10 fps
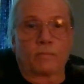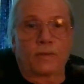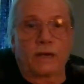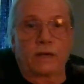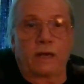
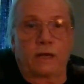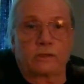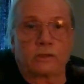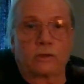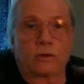by
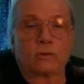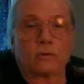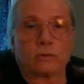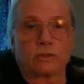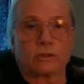NATO,
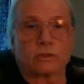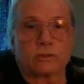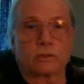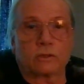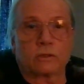who is in
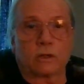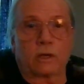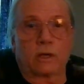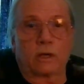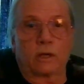turn
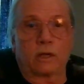uh,